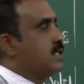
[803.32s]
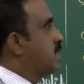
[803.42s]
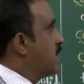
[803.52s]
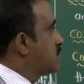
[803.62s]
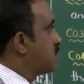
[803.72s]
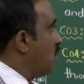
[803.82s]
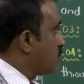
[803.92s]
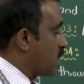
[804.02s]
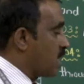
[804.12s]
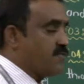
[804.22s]
that is
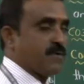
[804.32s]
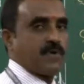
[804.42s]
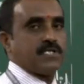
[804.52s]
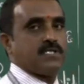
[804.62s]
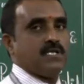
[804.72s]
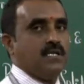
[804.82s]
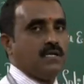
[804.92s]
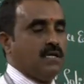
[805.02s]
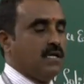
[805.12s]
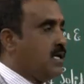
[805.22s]
orthographic projection,
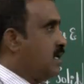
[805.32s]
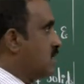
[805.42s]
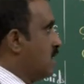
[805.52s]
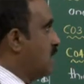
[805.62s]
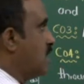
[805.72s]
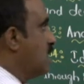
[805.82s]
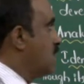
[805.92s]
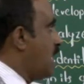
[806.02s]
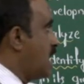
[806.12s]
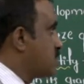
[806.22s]
then
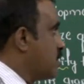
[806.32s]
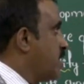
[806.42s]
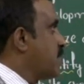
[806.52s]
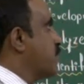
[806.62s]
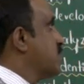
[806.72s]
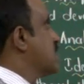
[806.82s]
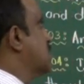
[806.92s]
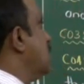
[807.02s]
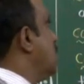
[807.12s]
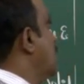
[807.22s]
isometric
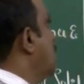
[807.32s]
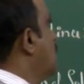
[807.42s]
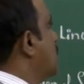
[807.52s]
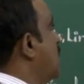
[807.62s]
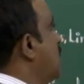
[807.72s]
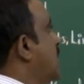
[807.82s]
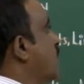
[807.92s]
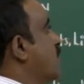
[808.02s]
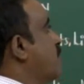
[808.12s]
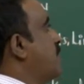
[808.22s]
projection, then
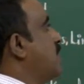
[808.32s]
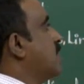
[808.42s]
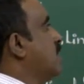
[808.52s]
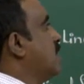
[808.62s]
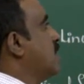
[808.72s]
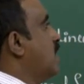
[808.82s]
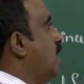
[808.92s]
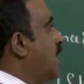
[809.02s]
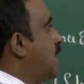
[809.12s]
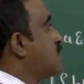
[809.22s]
development,
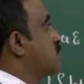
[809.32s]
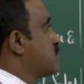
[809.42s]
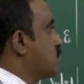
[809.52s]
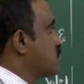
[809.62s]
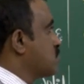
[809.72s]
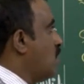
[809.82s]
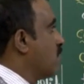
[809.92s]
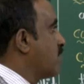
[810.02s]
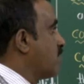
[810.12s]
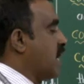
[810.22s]
and to
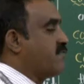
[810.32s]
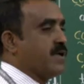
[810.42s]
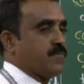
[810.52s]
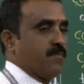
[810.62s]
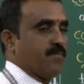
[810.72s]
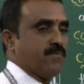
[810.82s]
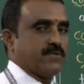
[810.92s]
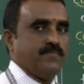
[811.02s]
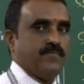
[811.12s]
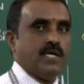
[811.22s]
solve drafting
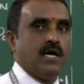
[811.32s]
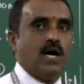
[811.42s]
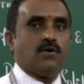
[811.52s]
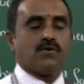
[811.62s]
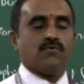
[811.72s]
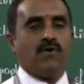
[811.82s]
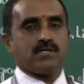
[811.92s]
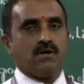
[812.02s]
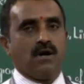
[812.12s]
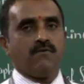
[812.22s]
problems. How to, for
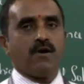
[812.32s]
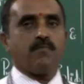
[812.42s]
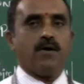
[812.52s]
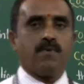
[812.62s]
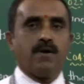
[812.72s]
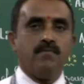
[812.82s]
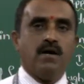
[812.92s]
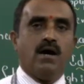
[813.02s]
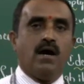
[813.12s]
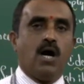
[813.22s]
solving a problem,
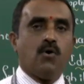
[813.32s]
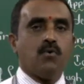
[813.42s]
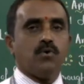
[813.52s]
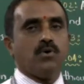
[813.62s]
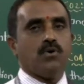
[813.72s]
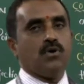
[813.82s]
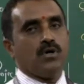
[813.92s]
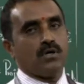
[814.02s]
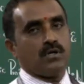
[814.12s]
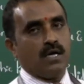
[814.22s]
how
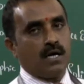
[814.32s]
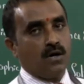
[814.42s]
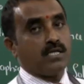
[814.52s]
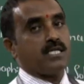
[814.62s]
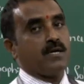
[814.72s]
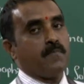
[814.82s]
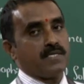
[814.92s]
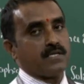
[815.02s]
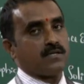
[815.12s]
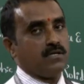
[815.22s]
the concept,
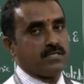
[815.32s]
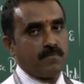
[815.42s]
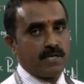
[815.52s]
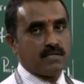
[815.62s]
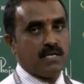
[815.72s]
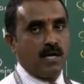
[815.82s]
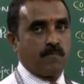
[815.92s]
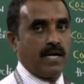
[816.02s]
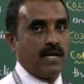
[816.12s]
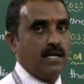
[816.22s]
basic concept is
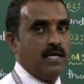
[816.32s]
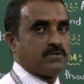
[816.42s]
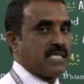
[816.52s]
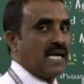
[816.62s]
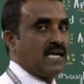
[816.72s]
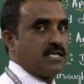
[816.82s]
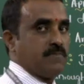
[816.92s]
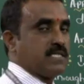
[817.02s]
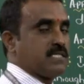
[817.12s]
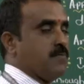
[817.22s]
applied. So that
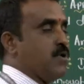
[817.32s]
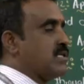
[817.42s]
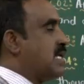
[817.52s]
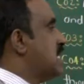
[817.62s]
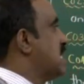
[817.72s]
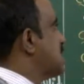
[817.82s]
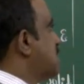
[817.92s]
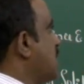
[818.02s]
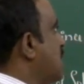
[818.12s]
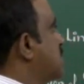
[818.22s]
speaks about the
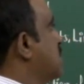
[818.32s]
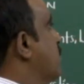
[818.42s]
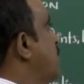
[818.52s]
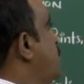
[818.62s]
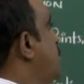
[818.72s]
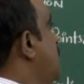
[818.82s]
second CO.